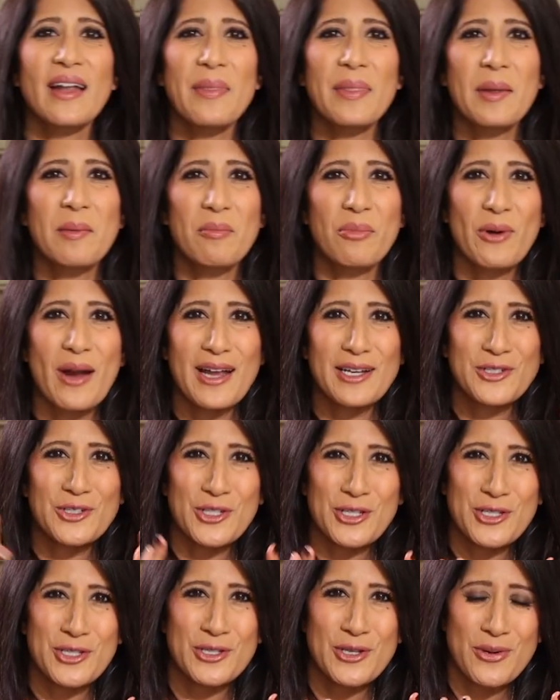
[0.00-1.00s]
on the bread
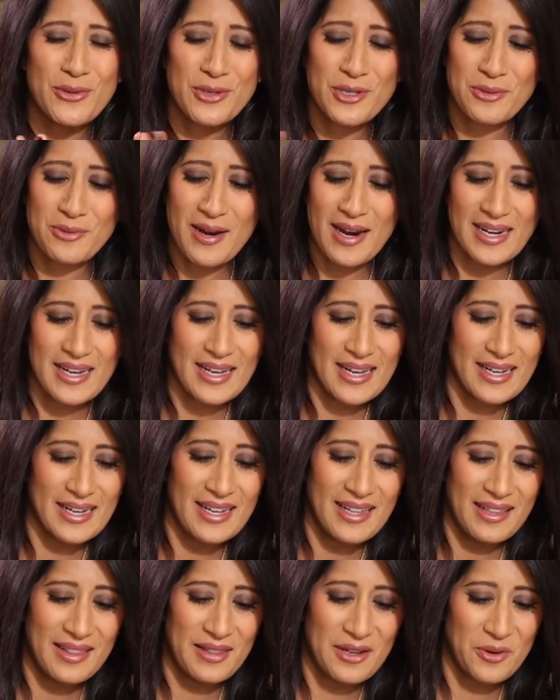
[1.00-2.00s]
just soaks right
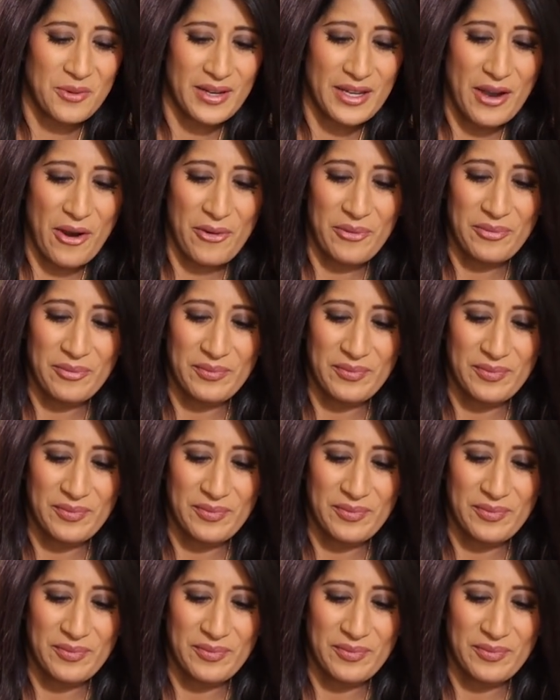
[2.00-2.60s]
in. There we go.